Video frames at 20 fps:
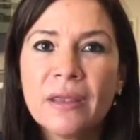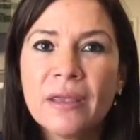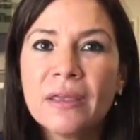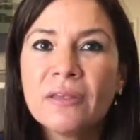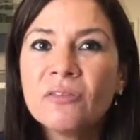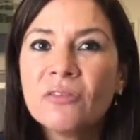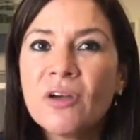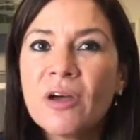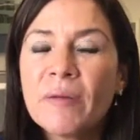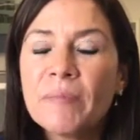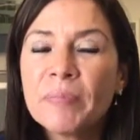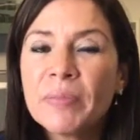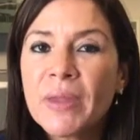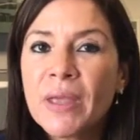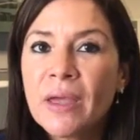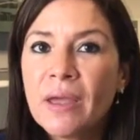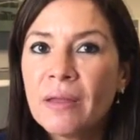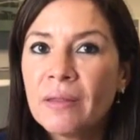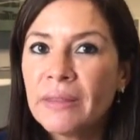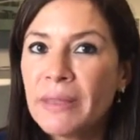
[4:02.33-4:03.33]
is
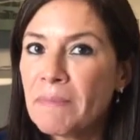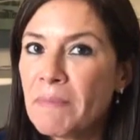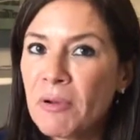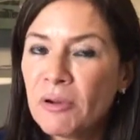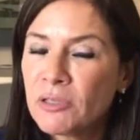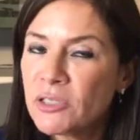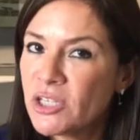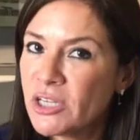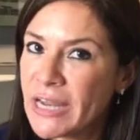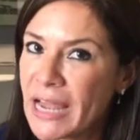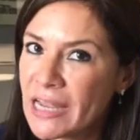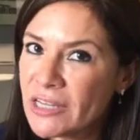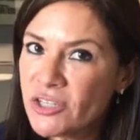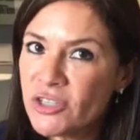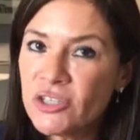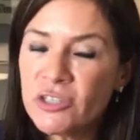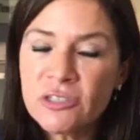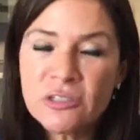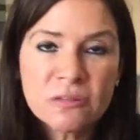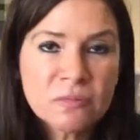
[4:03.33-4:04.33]
the
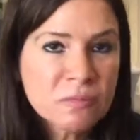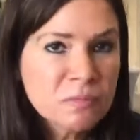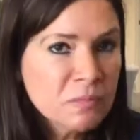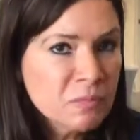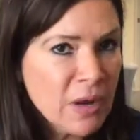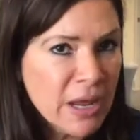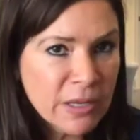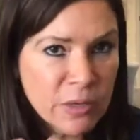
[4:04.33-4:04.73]
multilaterals,